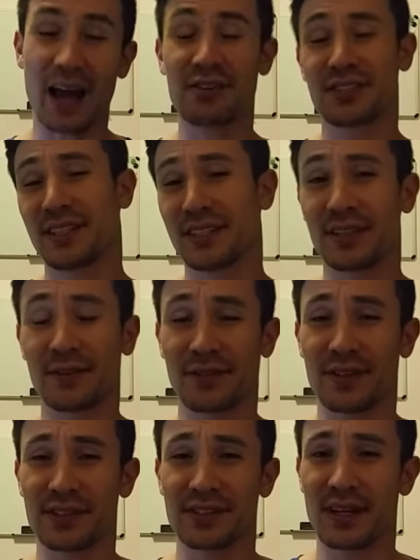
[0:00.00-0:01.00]
I don't see a
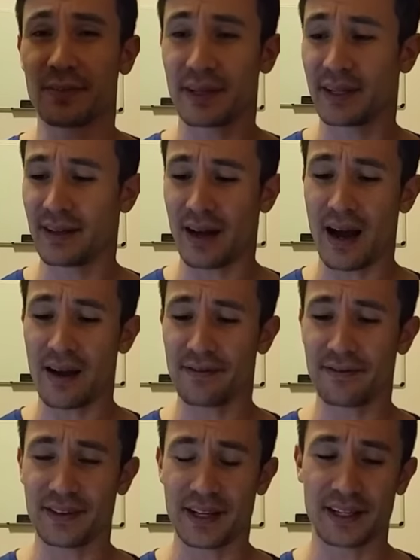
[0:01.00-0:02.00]
difference. I mean, I
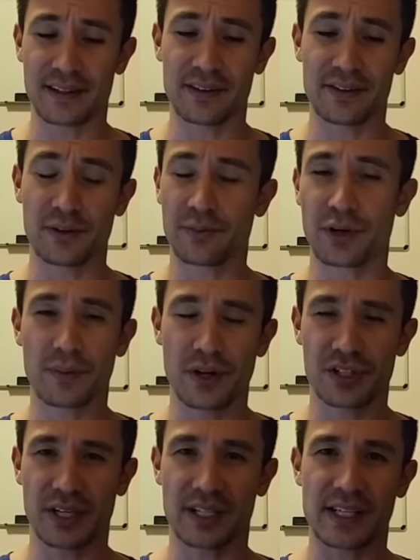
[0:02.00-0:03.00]
think they're pretty
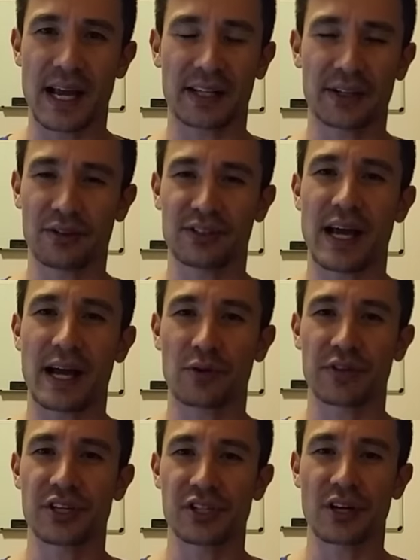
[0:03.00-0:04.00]
much exactly on top
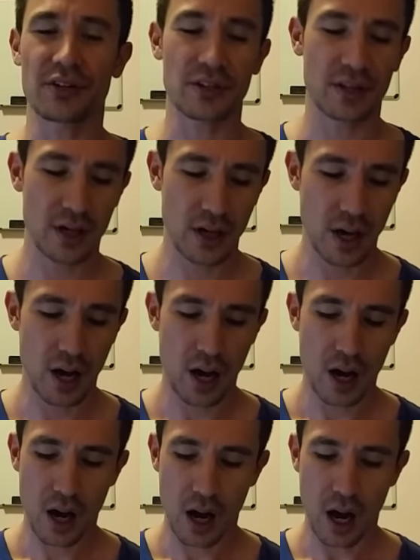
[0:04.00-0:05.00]
with each other.
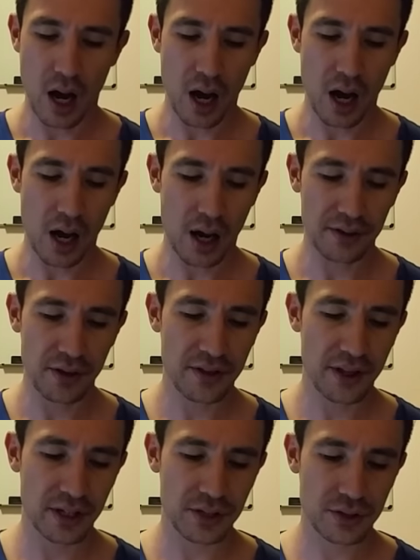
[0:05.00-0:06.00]
Another
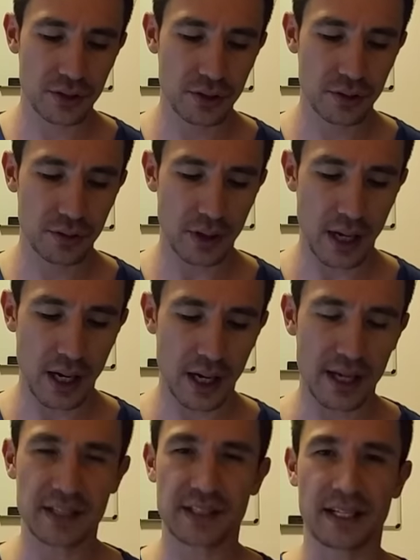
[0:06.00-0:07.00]
thing is too,
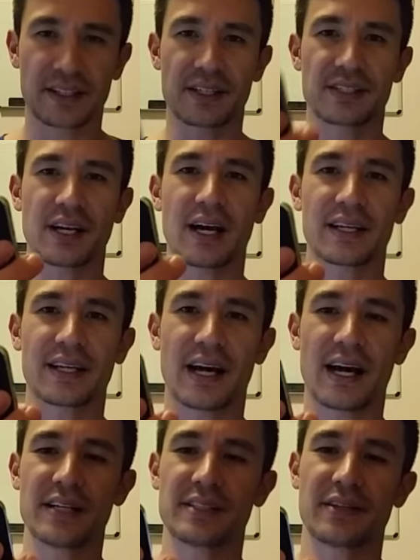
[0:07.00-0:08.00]
is like design,
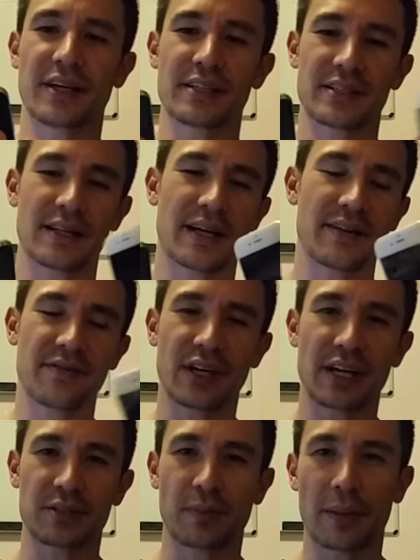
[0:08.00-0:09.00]
guys. A lot of you
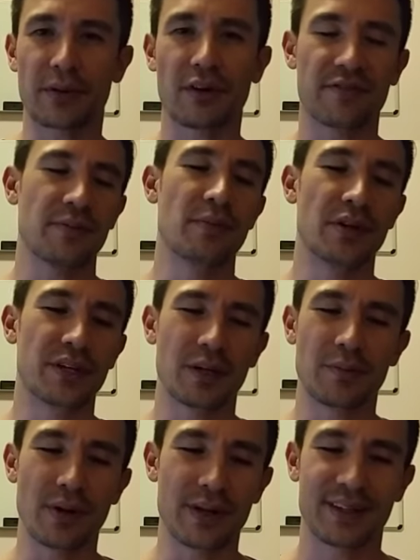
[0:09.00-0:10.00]
guys are probably already
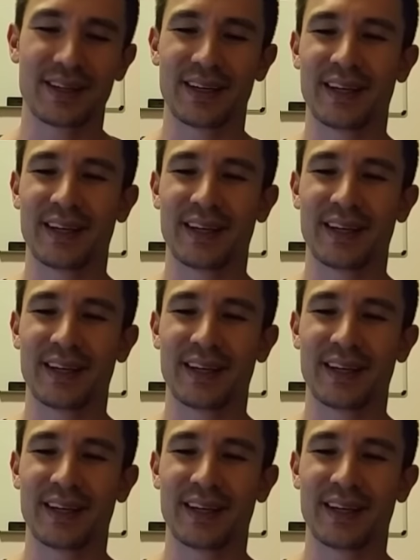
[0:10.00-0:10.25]
familiar, but